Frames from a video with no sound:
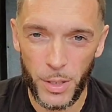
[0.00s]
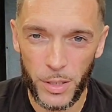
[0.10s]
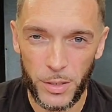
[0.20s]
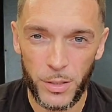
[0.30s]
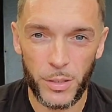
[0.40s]

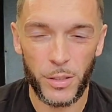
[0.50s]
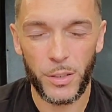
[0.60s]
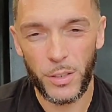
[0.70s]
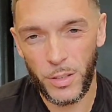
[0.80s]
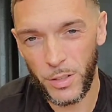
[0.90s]
in,
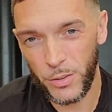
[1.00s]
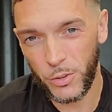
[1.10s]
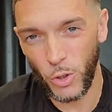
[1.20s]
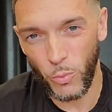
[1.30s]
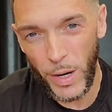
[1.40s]

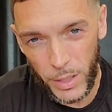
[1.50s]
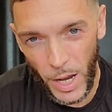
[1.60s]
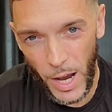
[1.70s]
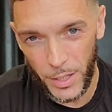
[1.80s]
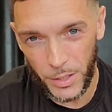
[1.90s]
the right
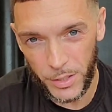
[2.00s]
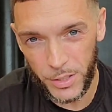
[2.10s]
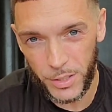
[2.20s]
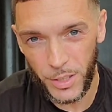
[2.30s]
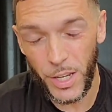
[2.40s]

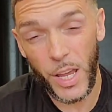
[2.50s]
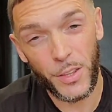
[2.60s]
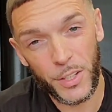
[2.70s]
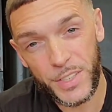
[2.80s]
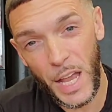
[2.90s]
guidance, and
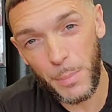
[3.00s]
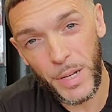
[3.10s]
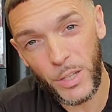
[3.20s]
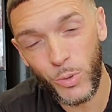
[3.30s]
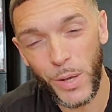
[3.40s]
on top of
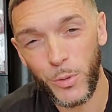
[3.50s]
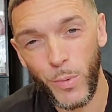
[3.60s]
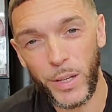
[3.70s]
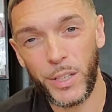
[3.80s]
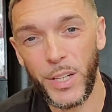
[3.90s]
that, you have the
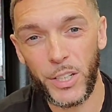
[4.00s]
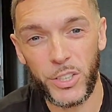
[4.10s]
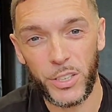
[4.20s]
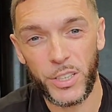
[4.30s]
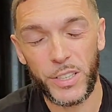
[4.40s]
right
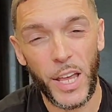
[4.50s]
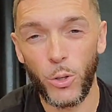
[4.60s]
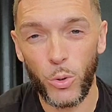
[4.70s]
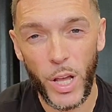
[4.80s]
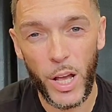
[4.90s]
connections. Because I
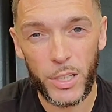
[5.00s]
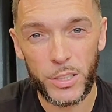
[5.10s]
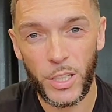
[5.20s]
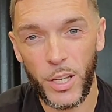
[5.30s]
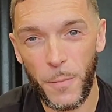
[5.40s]
know
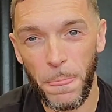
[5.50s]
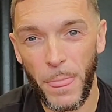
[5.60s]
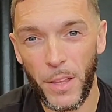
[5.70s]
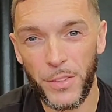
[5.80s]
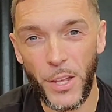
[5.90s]
guys
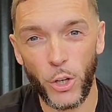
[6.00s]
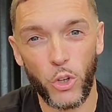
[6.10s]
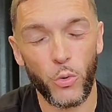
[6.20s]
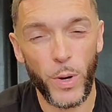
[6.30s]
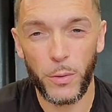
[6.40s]
that are
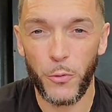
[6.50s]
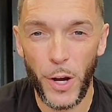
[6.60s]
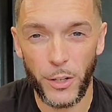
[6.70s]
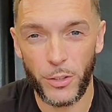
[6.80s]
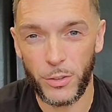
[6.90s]
great
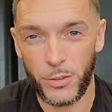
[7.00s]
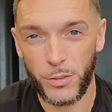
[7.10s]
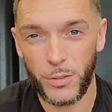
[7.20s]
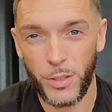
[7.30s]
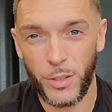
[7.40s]
fighters
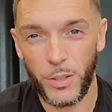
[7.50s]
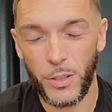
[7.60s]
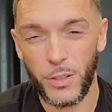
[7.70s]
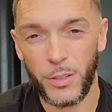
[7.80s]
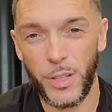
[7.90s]

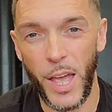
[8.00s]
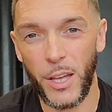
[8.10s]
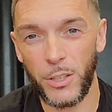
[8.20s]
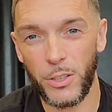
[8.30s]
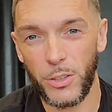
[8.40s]

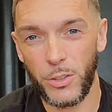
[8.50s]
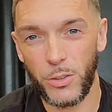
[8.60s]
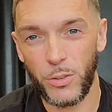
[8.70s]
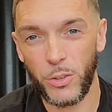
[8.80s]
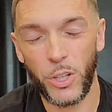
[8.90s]
that
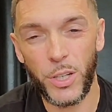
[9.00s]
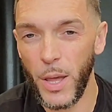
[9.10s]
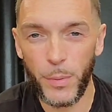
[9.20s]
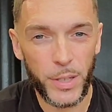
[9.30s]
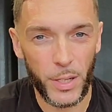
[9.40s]
could
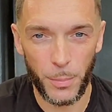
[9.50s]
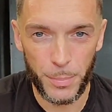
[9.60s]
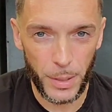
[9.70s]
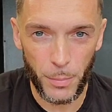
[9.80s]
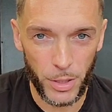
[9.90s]
never get a
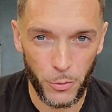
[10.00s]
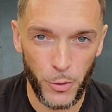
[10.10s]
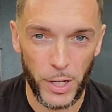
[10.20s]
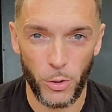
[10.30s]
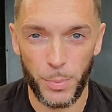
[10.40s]
big money
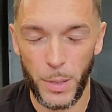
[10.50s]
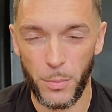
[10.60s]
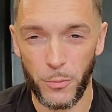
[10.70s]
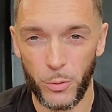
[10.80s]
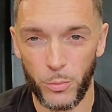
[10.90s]
fight on pay per
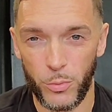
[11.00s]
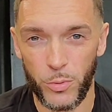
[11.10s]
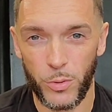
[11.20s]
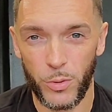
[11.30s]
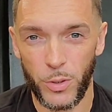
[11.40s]
view
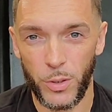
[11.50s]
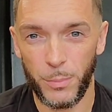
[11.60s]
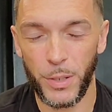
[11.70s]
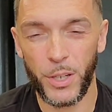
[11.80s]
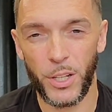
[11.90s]

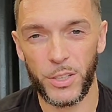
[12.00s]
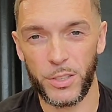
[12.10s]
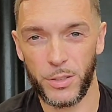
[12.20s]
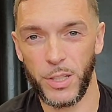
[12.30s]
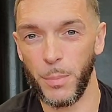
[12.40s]

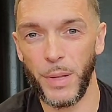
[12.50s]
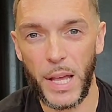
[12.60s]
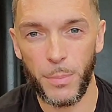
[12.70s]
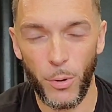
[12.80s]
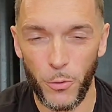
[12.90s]
because they're
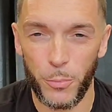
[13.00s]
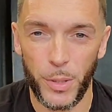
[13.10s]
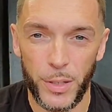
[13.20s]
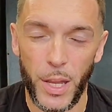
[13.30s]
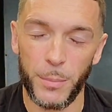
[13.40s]
blackballed from
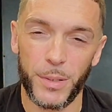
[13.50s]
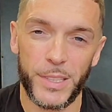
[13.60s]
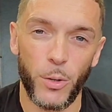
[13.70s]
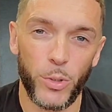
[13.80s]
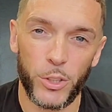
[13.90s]
the game because
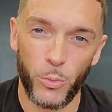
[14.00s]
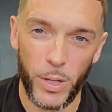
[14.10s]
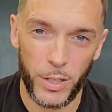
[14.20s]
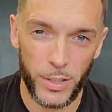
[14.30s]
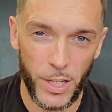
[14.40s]
they don't got the
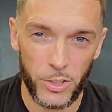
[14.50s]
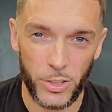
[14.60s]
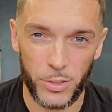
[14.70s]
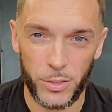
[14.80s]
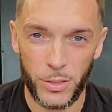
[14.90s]
right
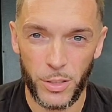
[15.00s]
connections.